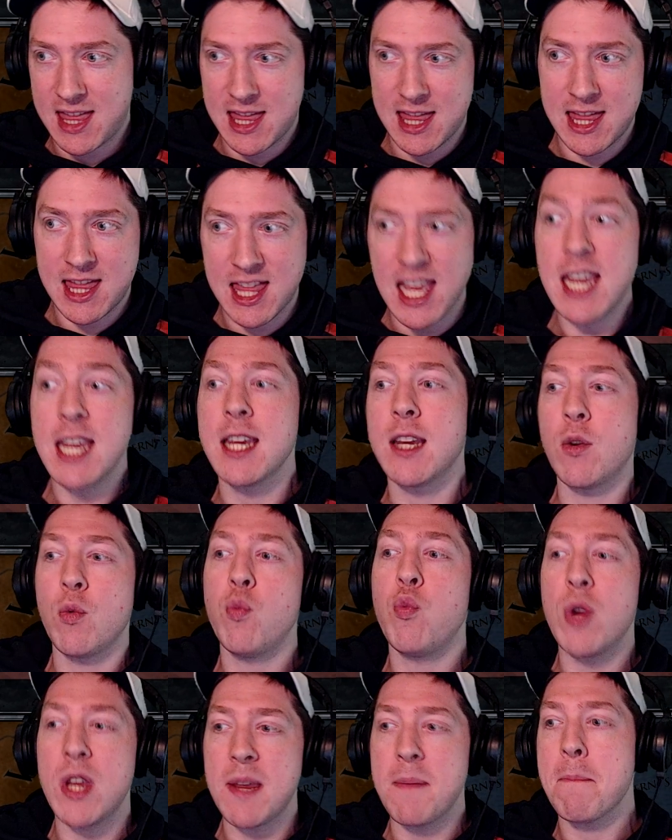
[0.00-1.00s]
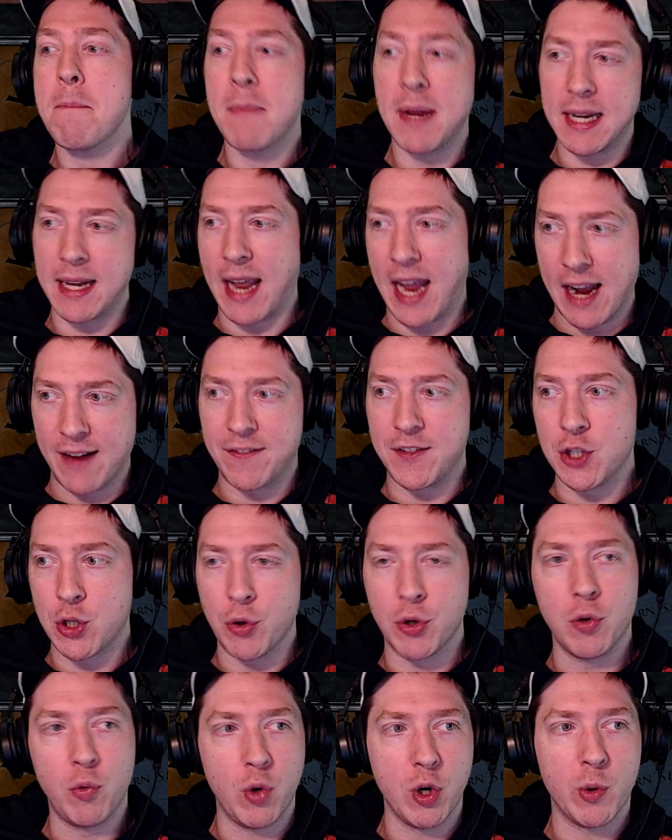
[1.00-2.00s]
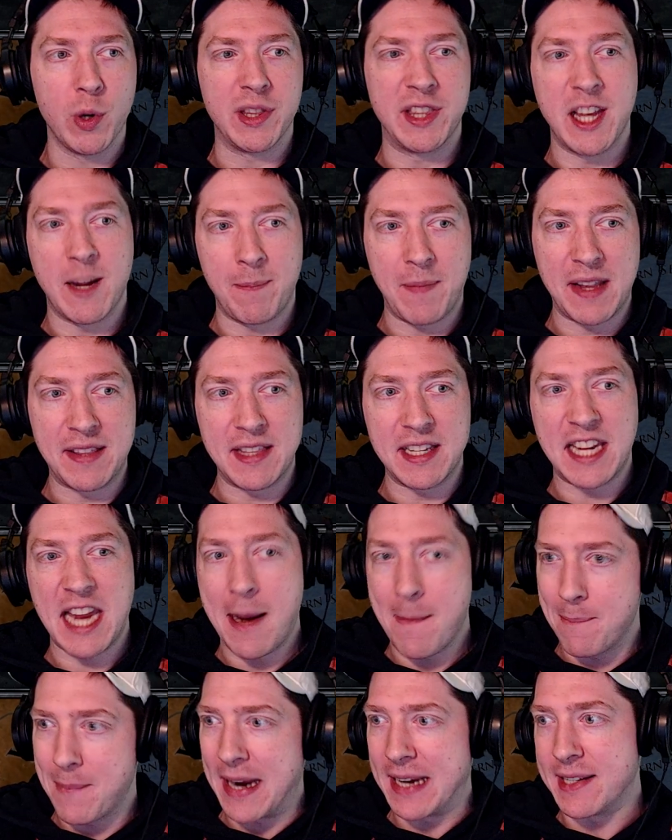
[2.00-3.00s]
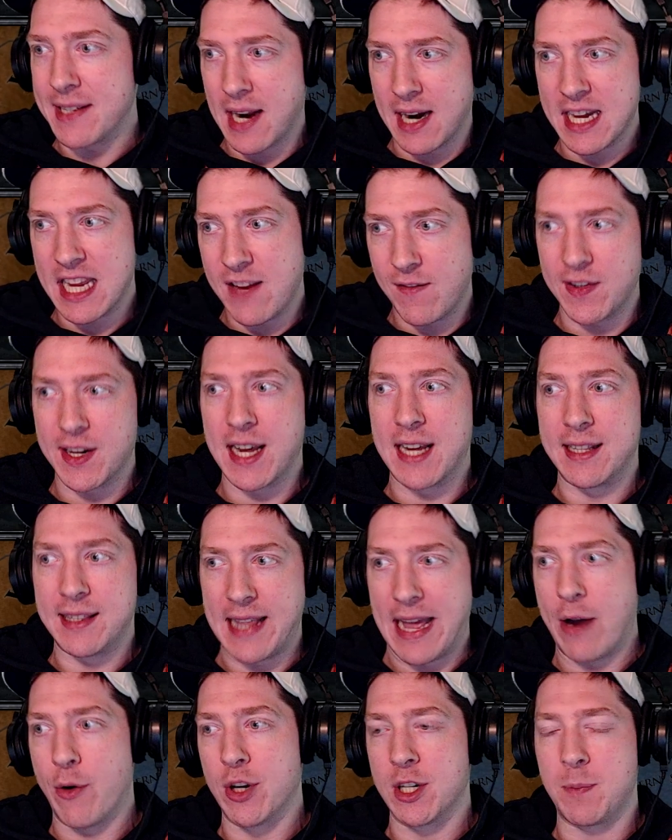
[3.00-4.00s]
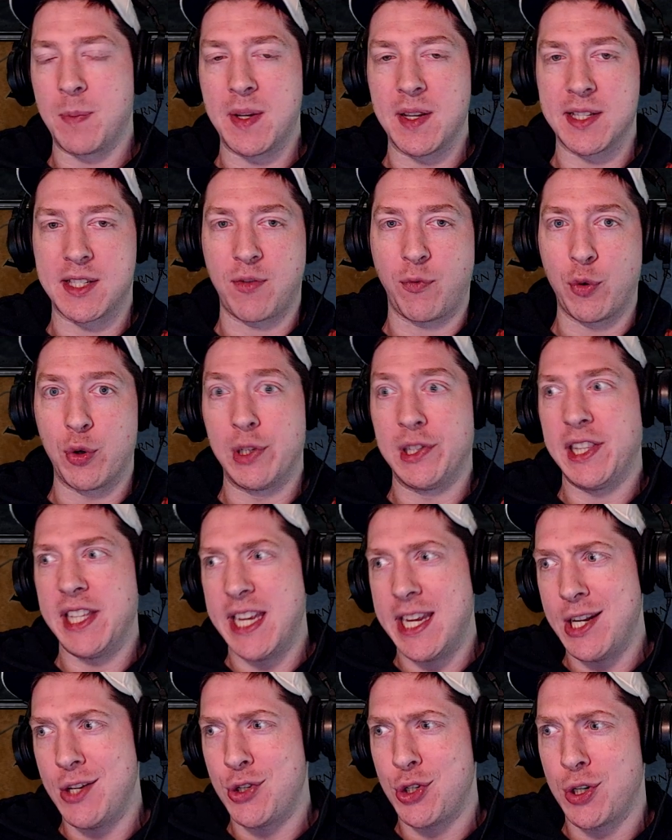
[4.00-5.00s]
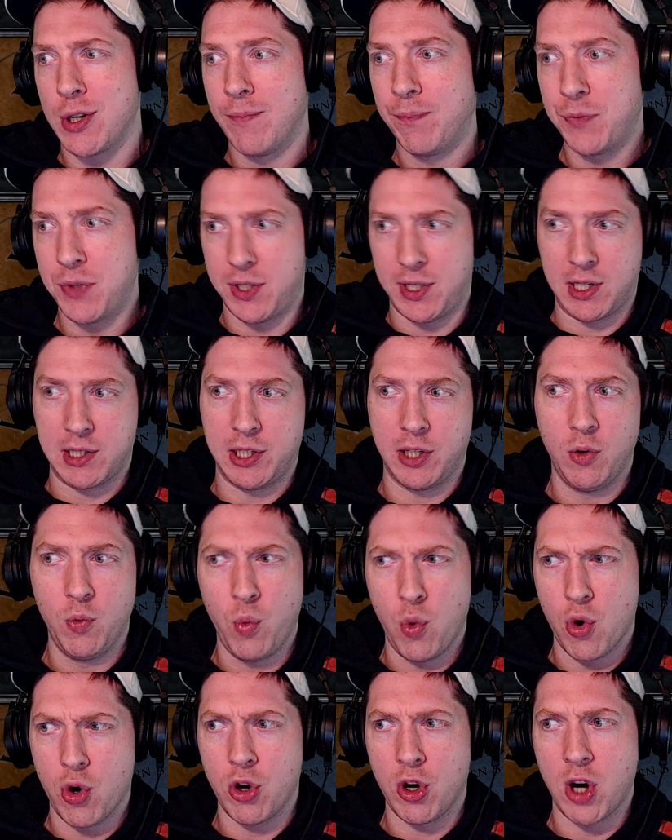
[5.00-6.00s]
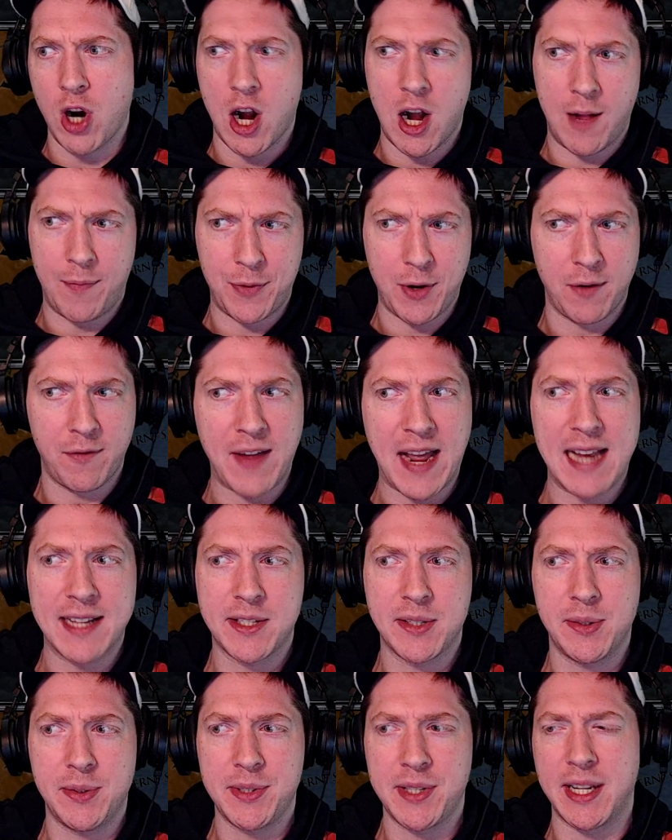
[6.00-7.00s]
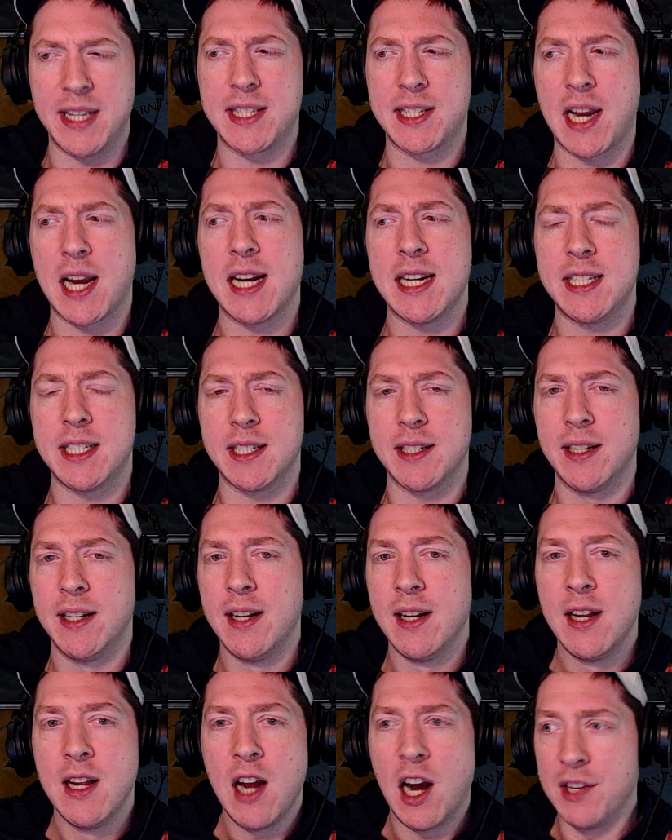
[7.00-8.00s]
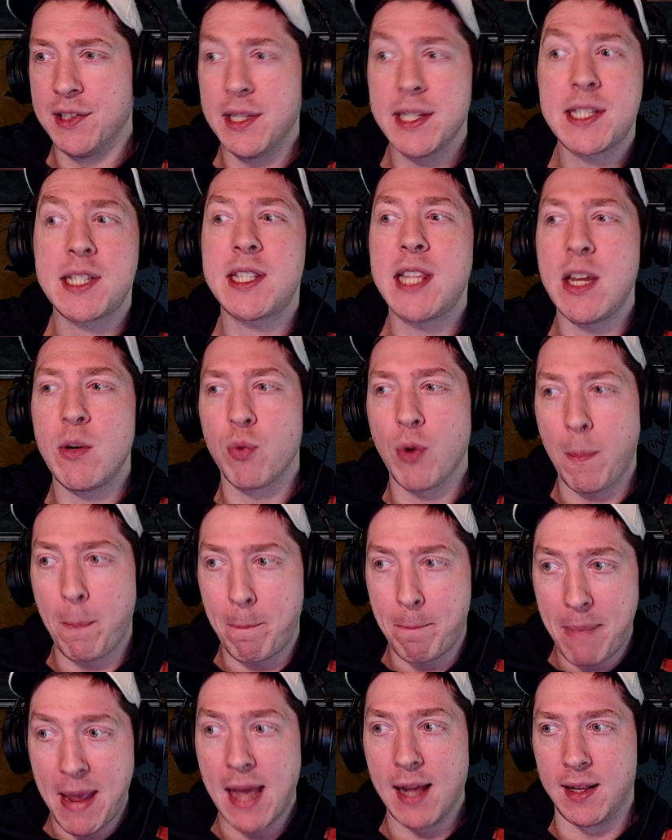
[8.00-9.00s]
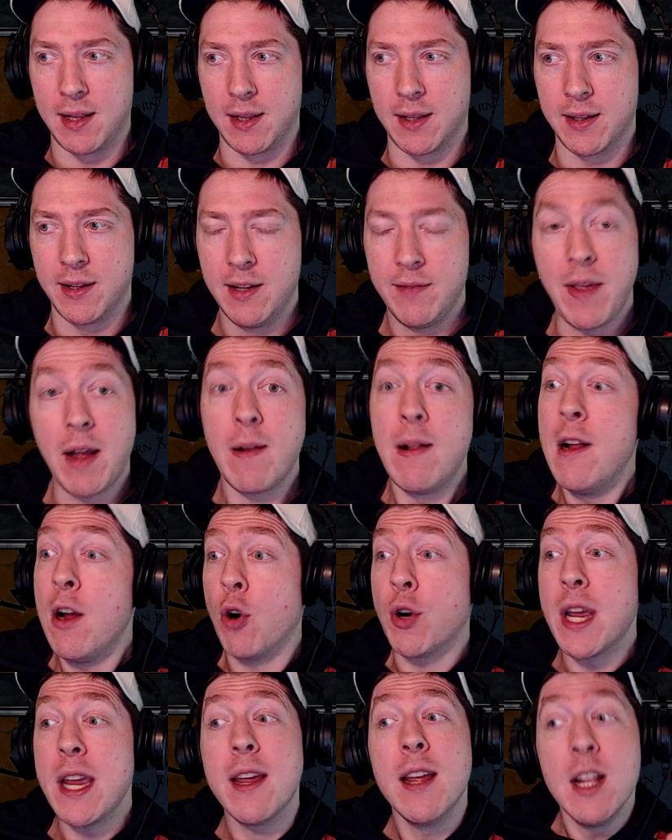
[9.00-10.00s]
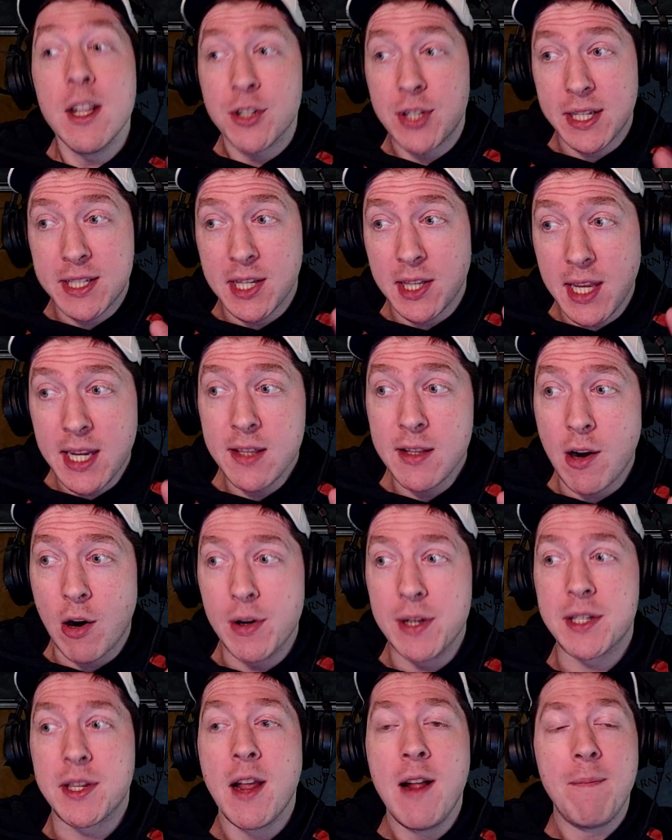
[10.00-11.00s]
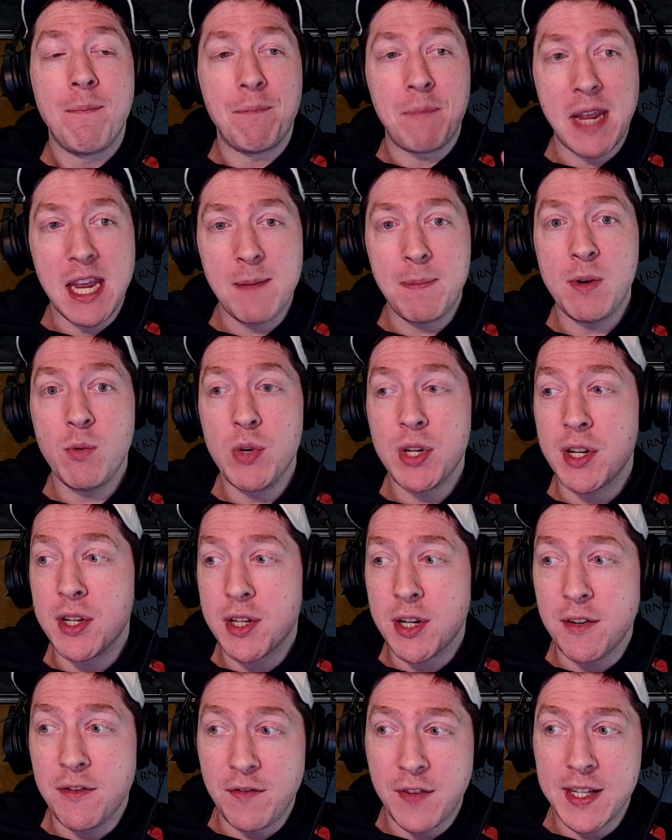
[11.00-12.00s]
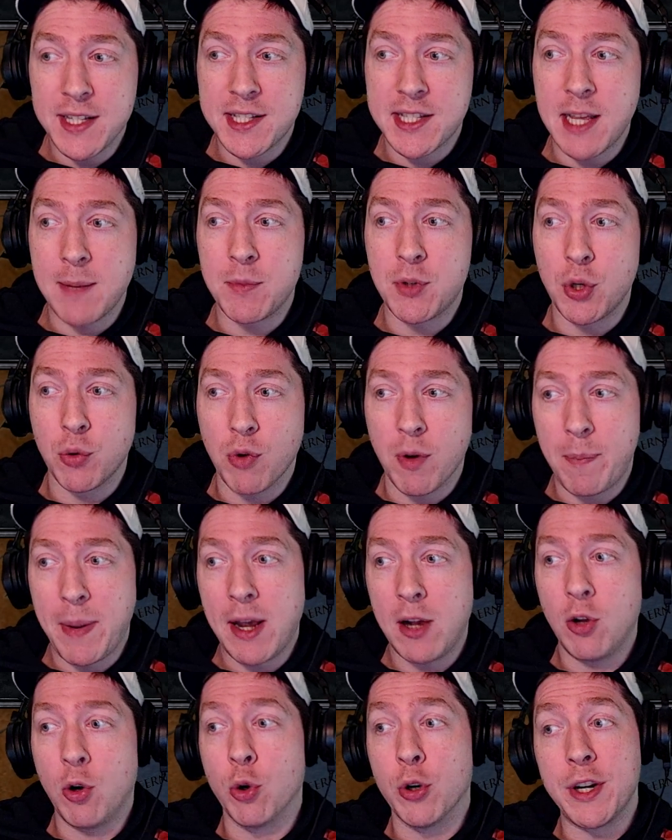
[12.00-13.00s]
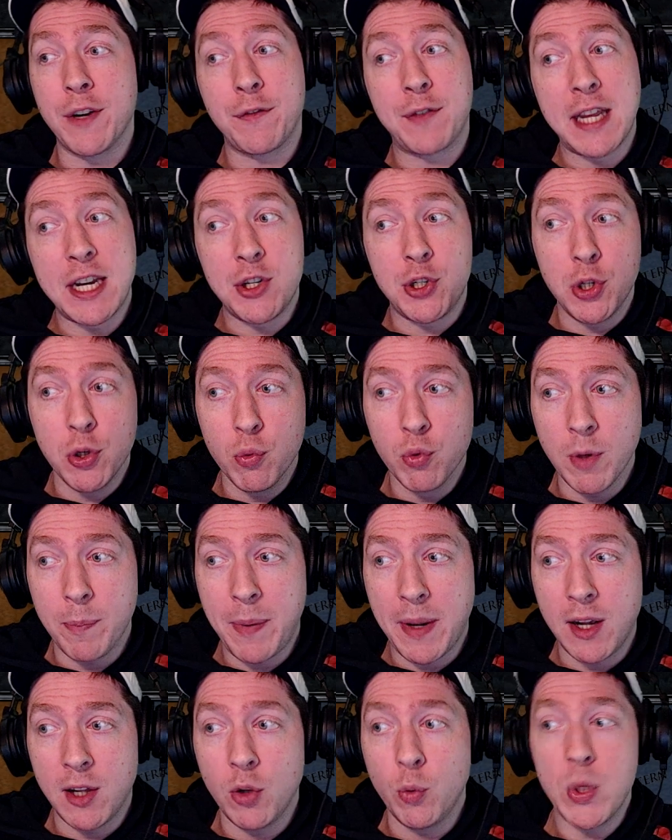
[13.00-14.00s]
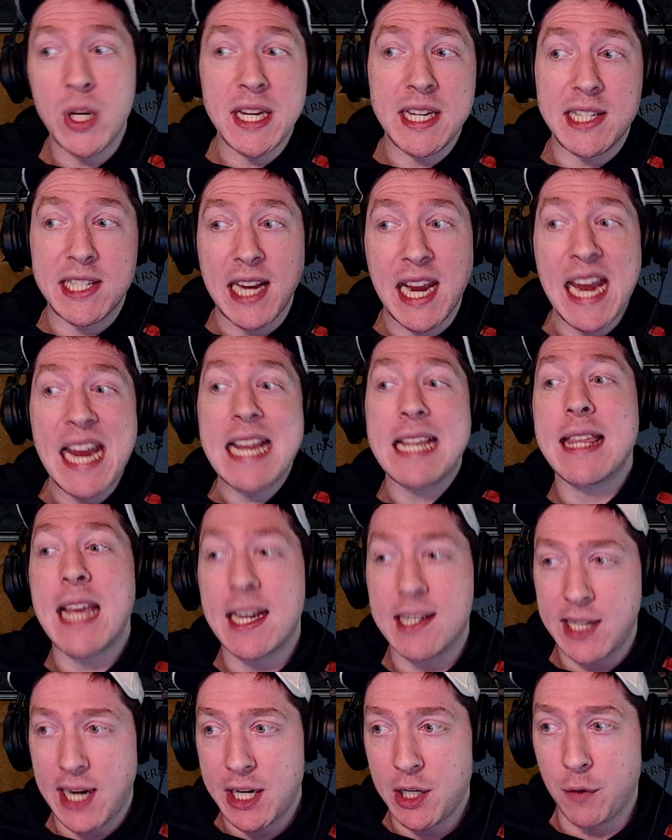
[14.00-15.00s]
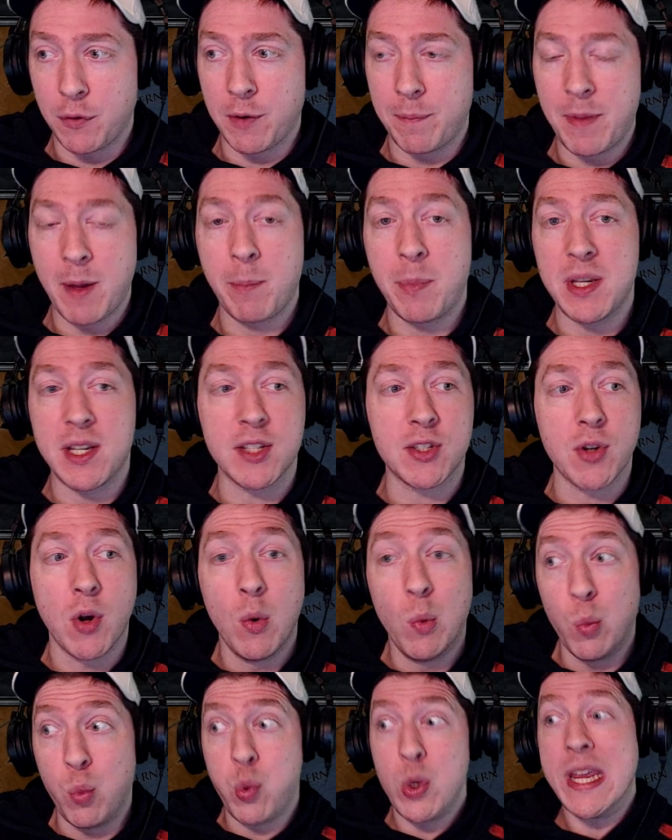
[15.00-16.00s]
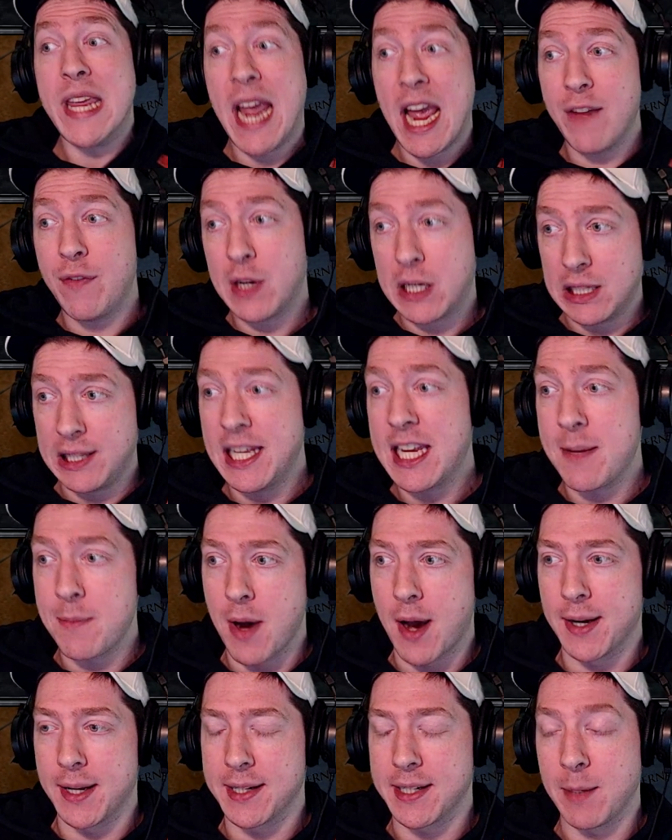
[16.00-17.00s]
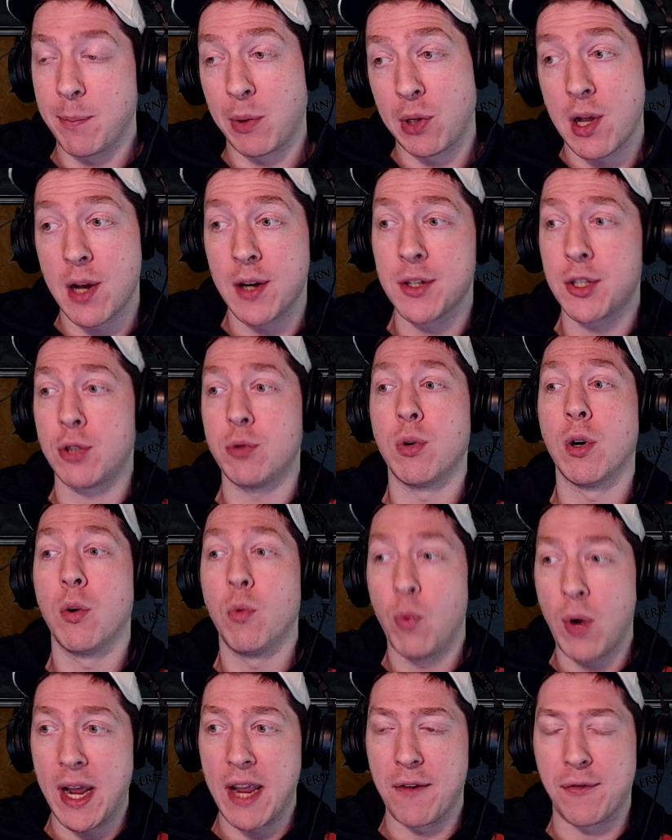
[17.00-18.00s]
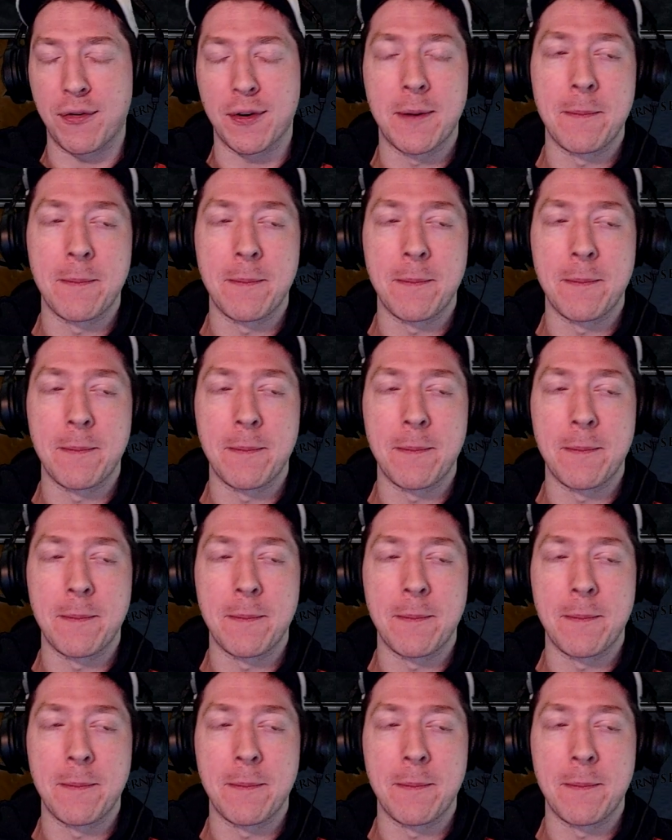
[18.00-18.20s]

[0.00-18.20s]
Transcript: think we might have to go to war with them, and the game might not even allow it, because for a liege to declare war on their vassals is kind of... unless they rebel. Now, okay, so that's the thing, though, is maybe we can convince them to rebel, or if they do rebel, we can take that title from them because we have a claim on it. It belongs to our wife.